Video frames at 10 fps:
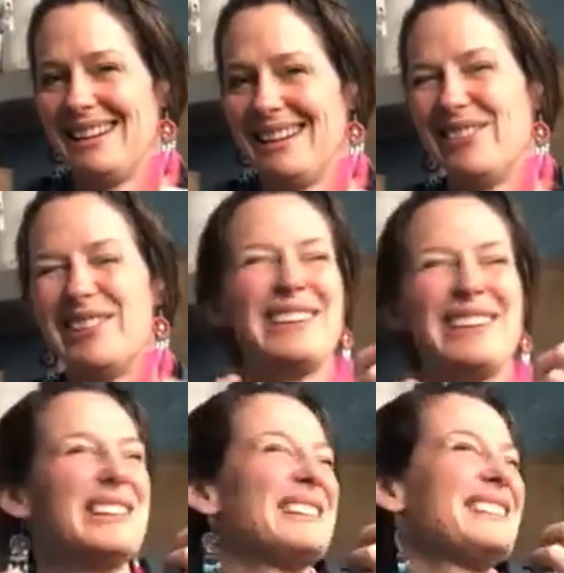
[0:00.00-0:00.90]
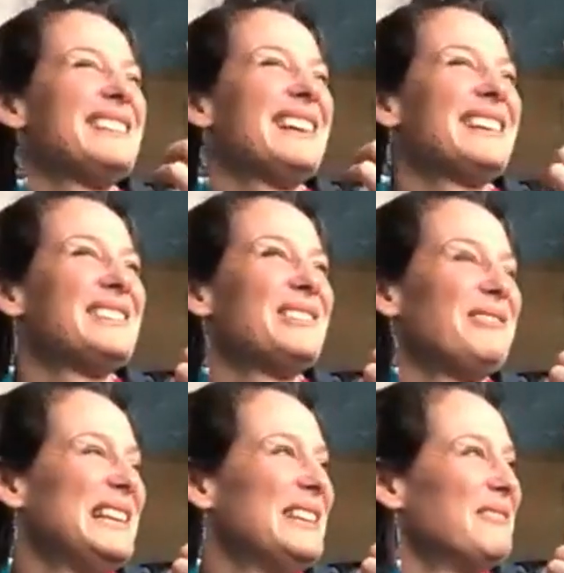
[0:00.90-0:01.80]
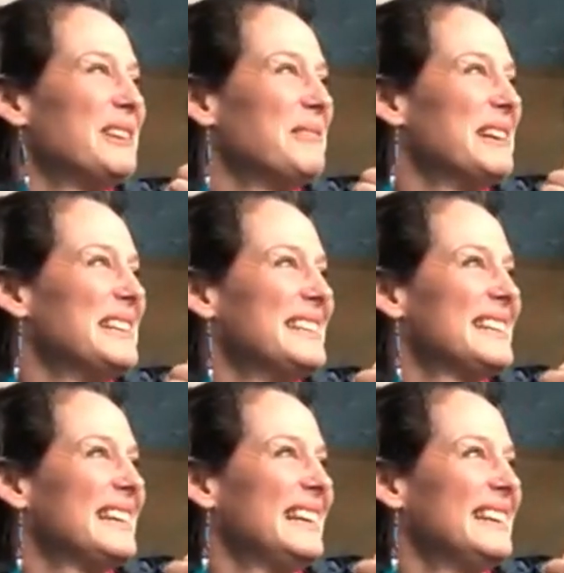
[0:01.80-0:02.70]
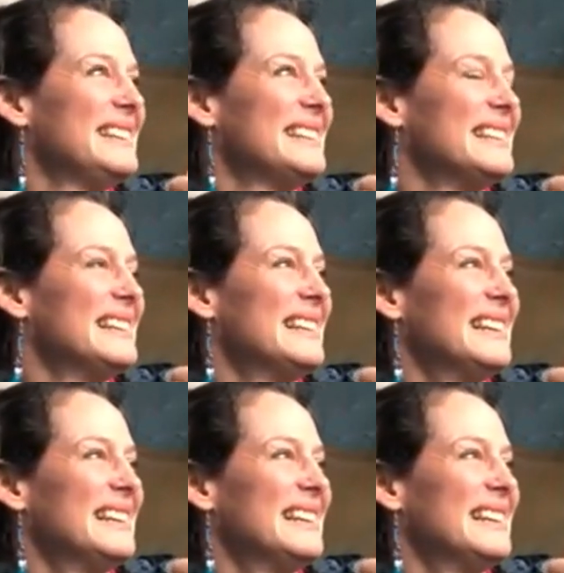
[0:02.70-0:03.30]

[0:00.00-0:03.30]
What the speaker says: Oh no, it hasn't. That's not really the right way to say it, is it?